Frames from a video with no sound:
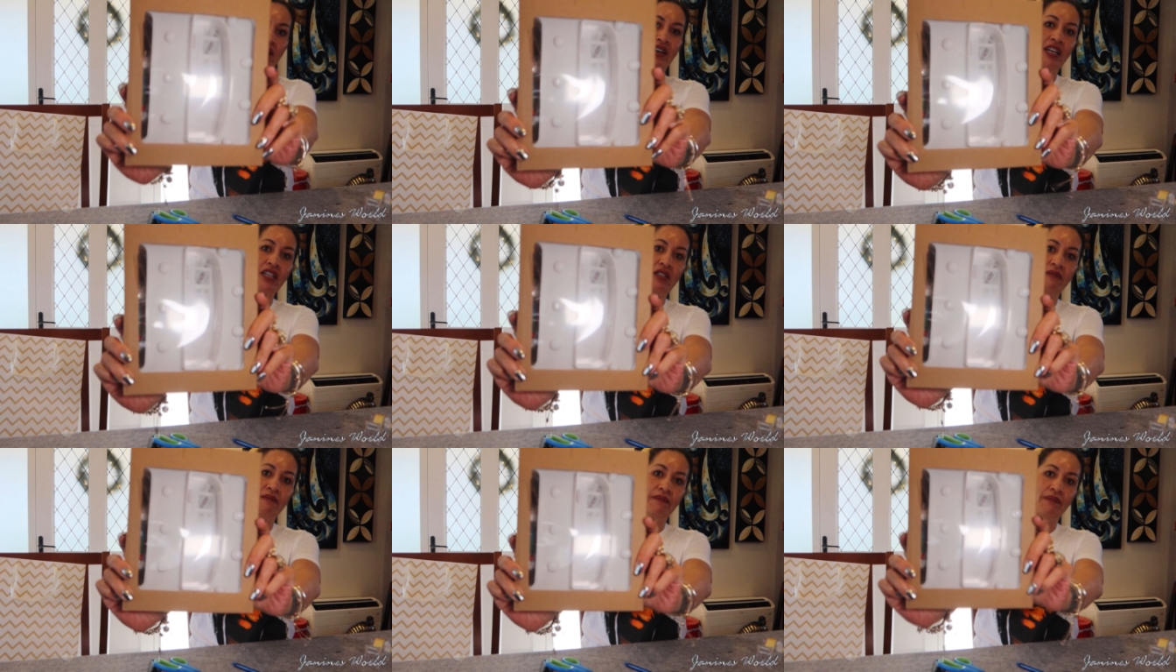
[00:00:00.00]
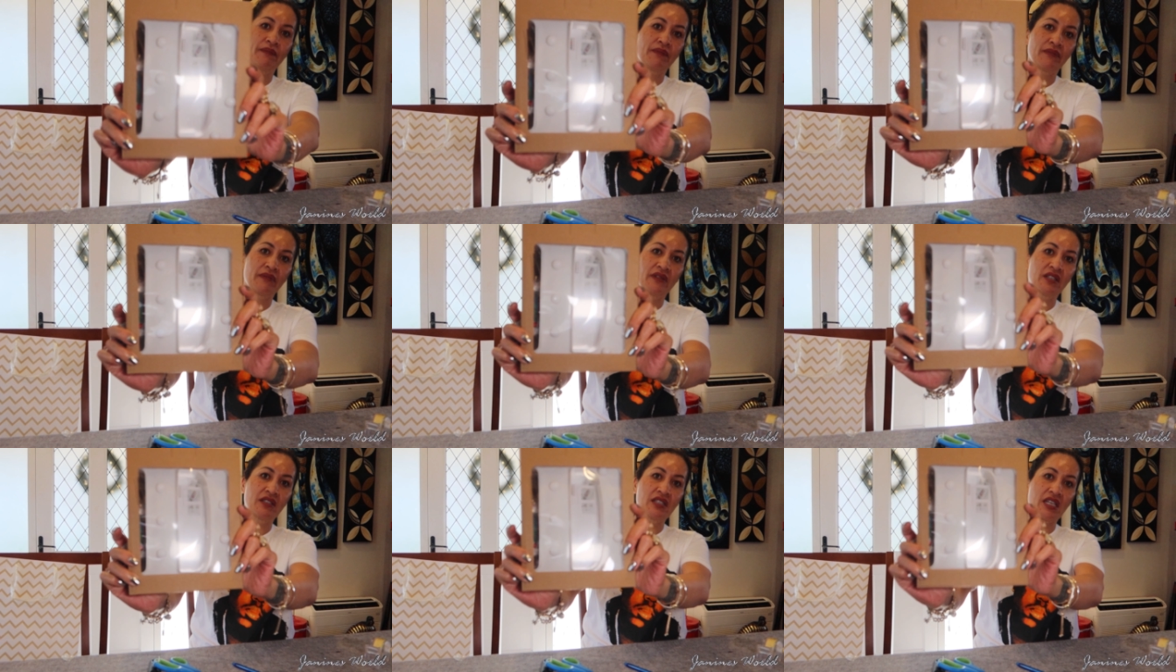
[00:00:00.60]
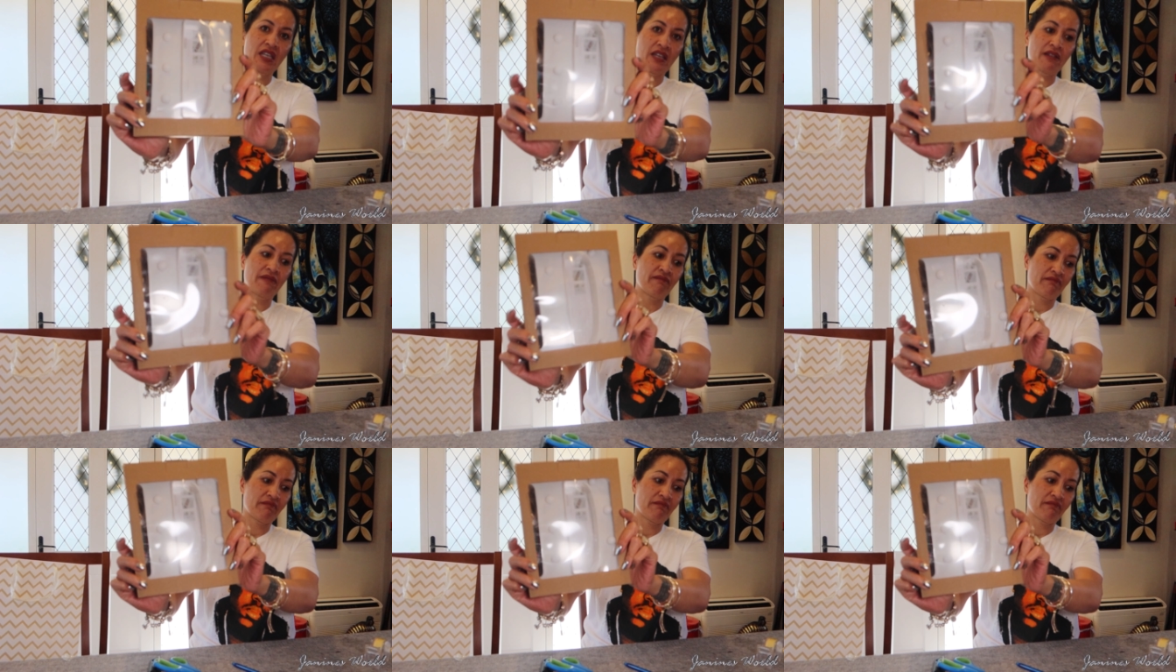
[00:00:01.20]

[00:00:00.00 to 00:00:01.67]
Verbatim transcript: light, the D.